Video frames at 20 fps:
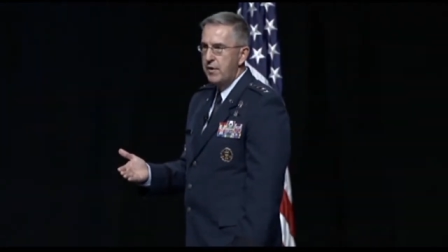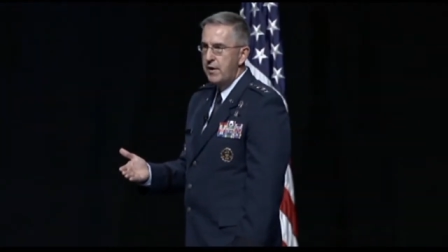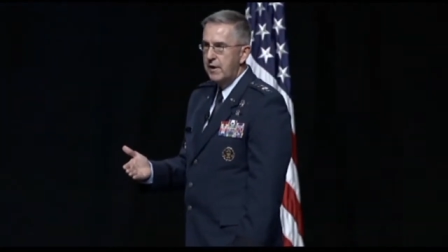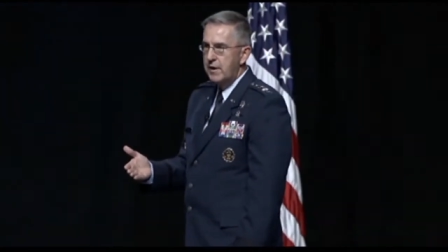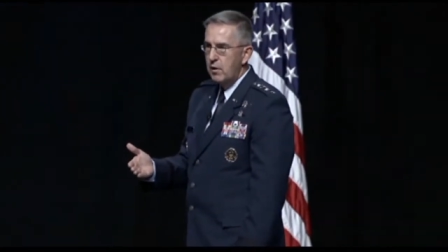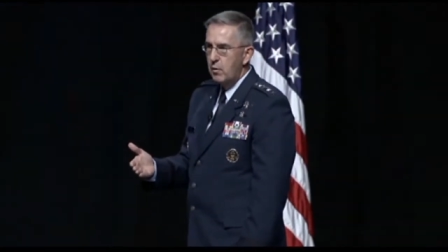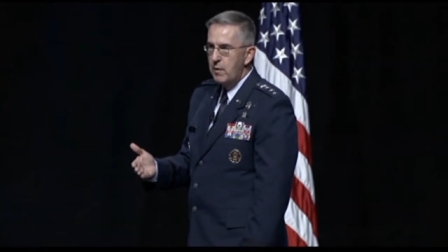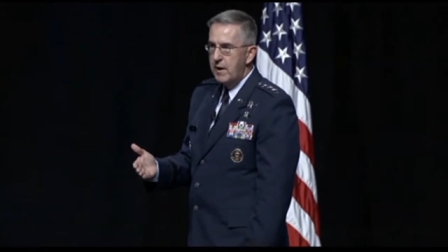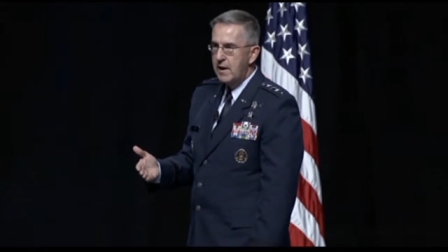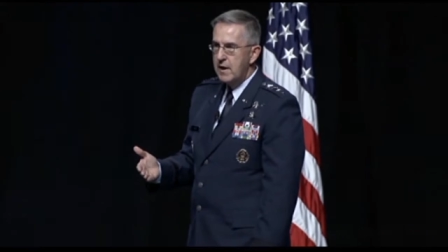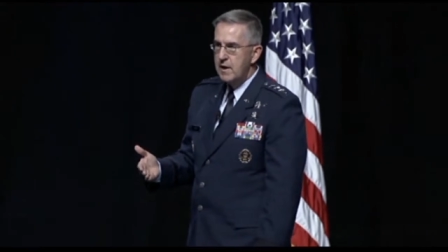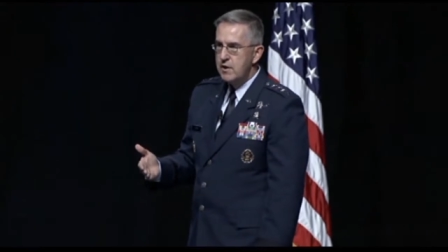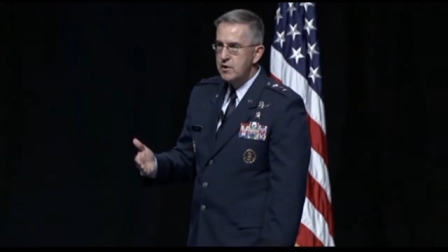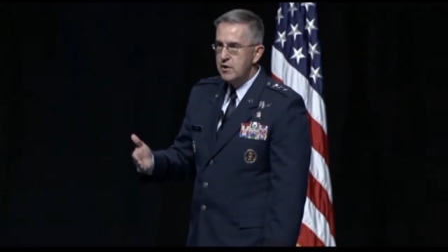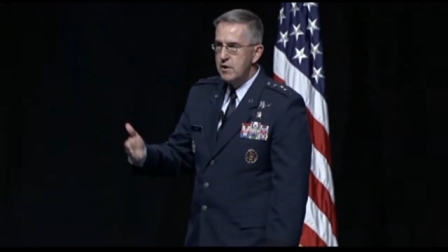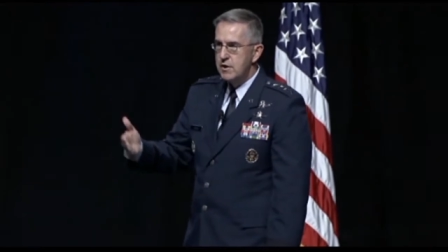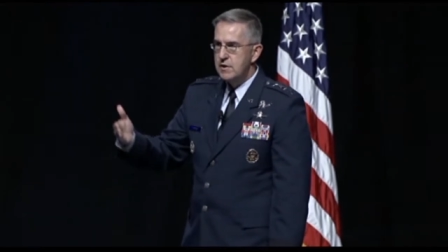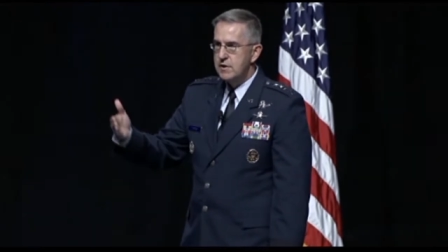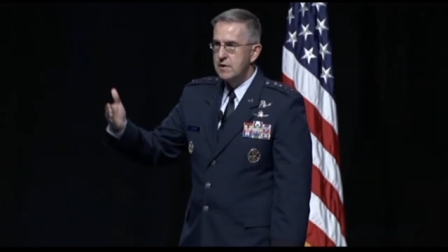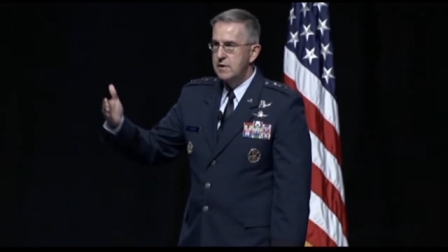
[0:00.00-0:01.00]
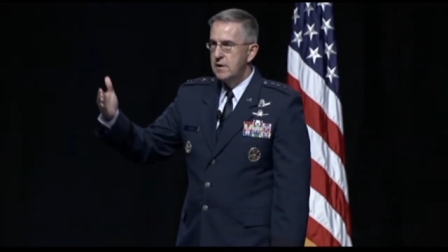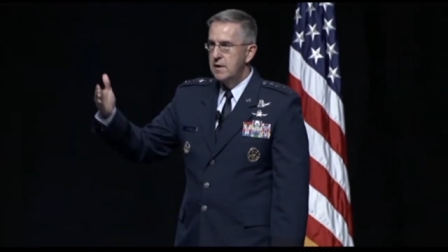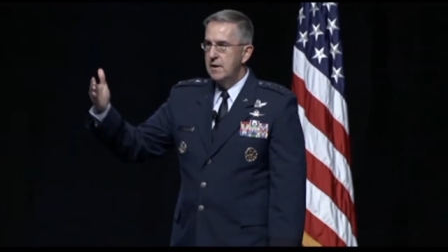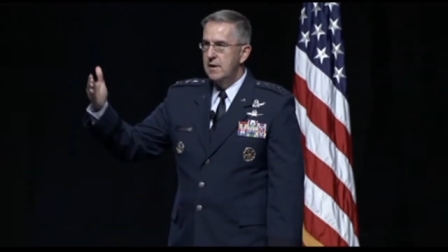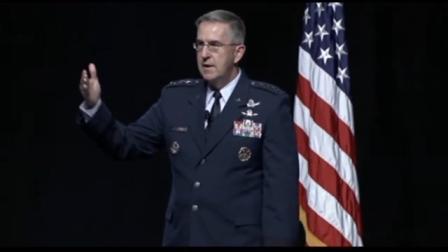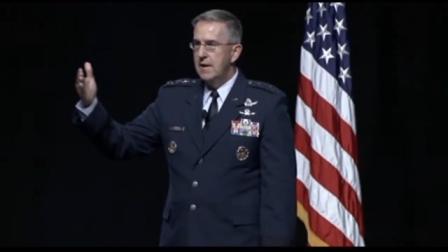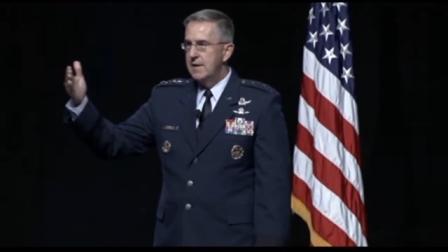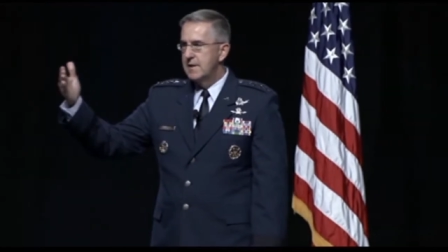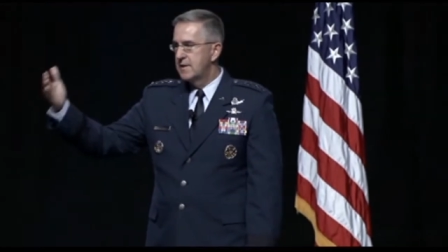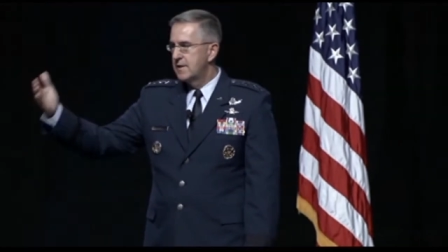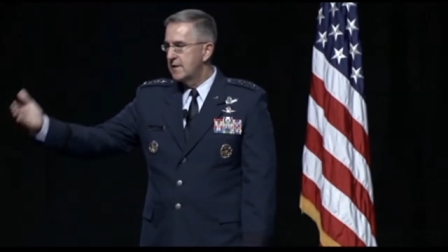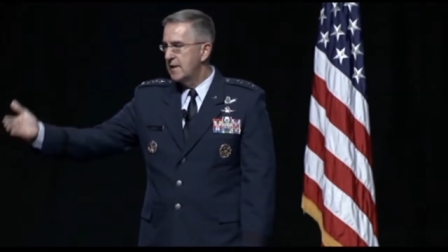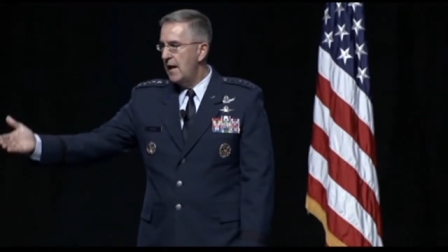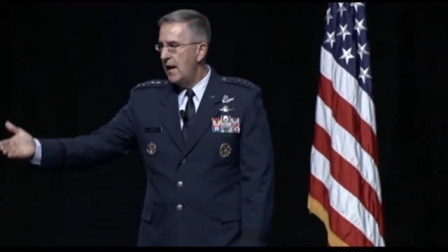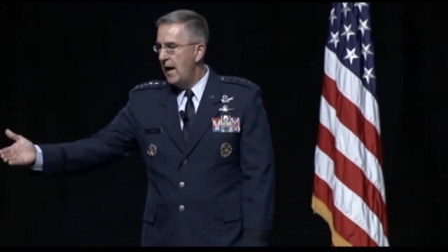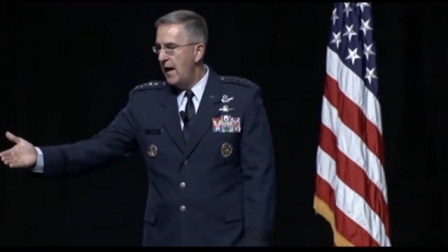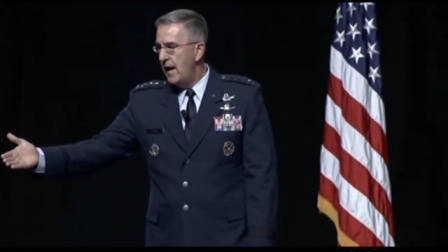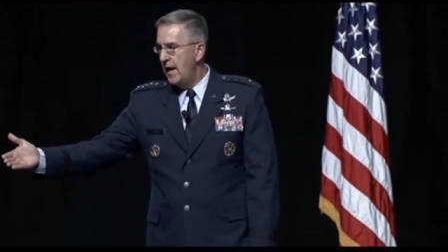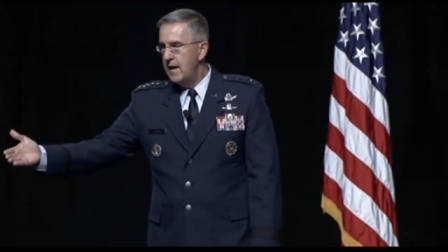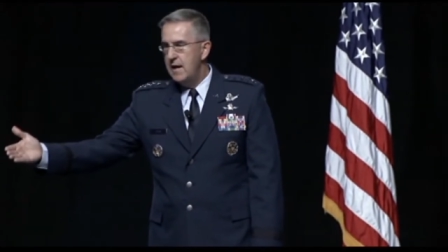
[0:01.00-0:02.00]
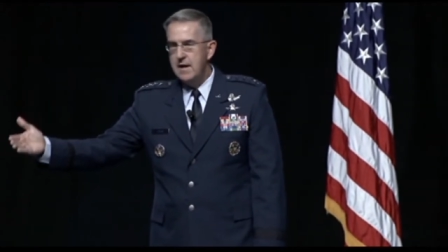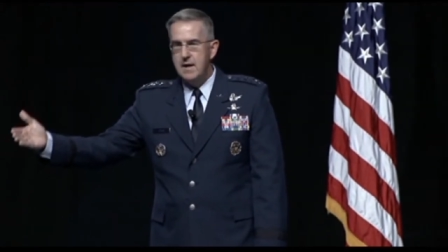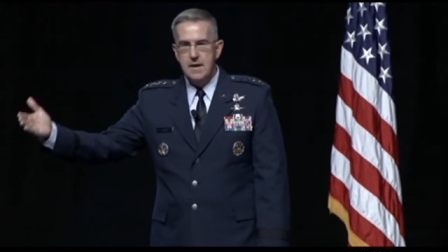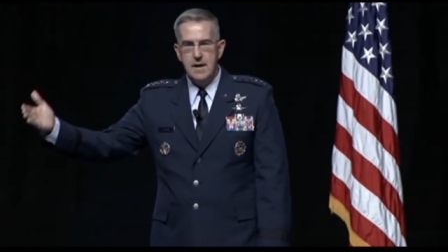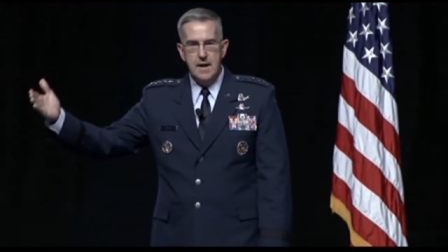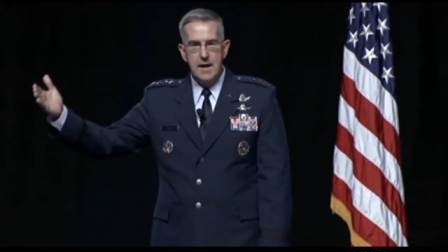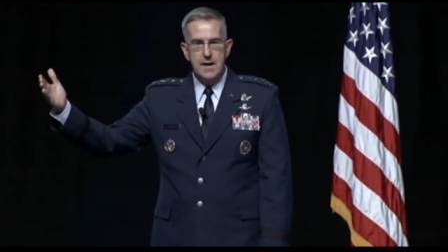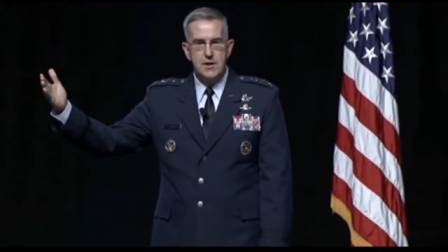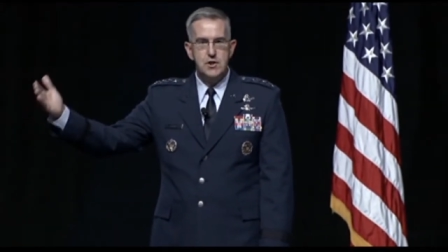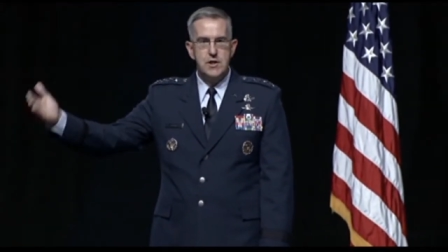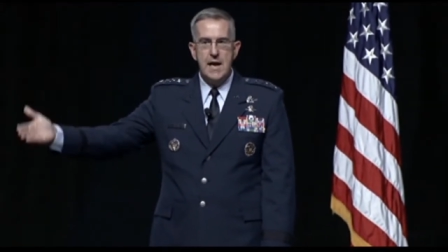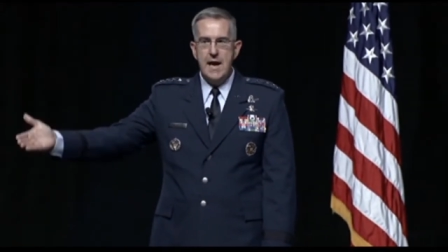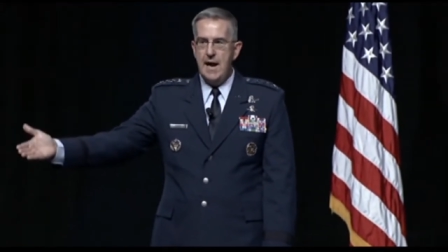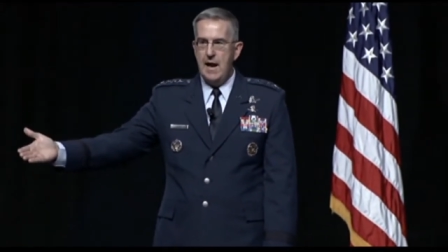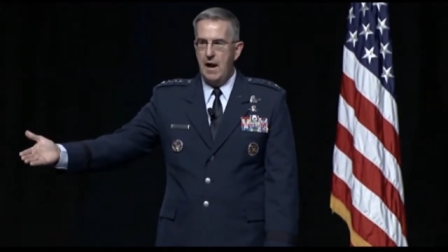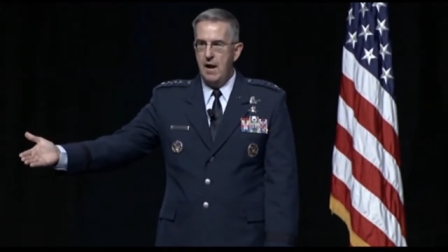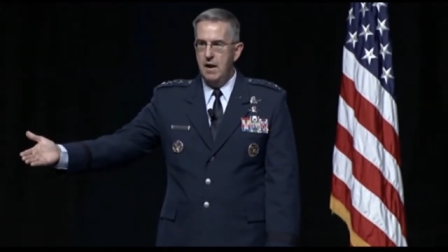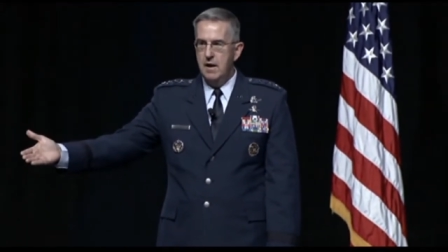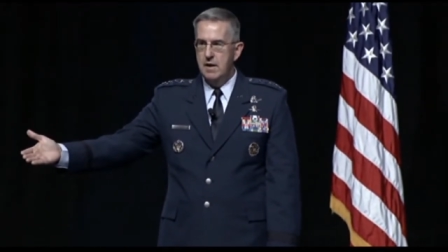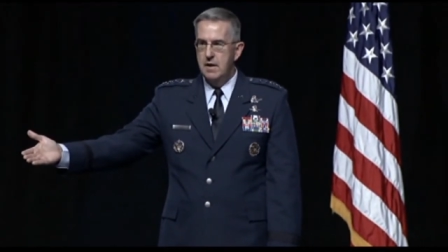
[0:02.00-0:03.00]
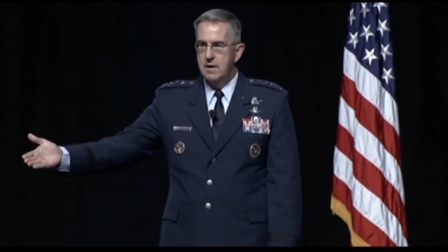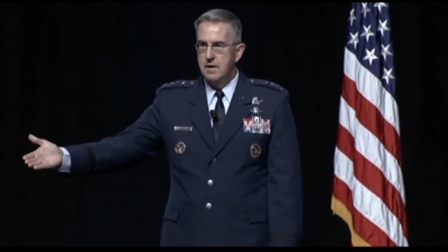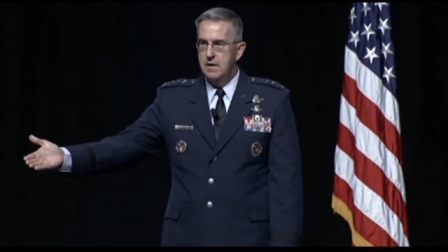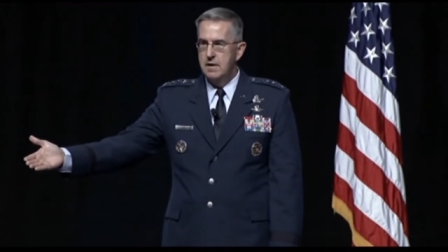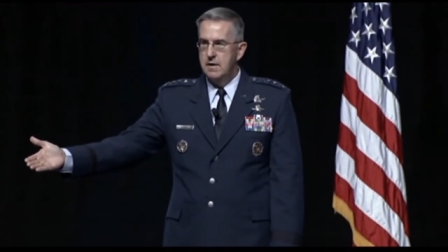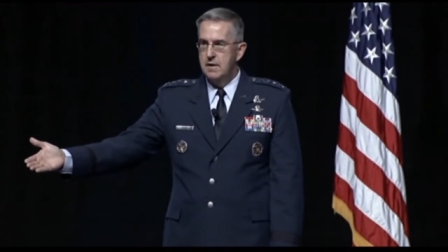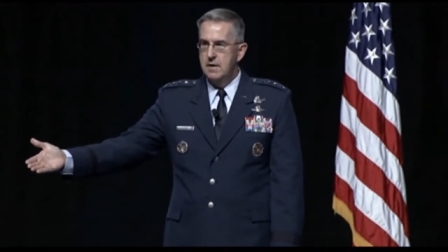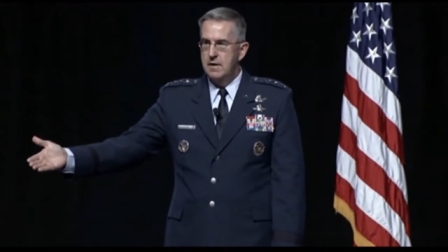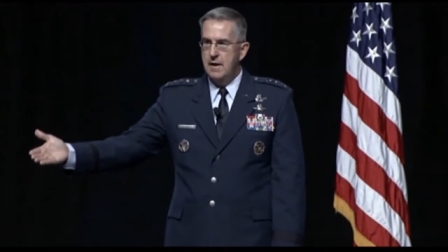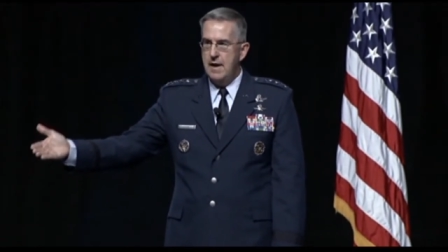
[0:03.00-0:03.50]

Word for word: we think that we can just assign a channel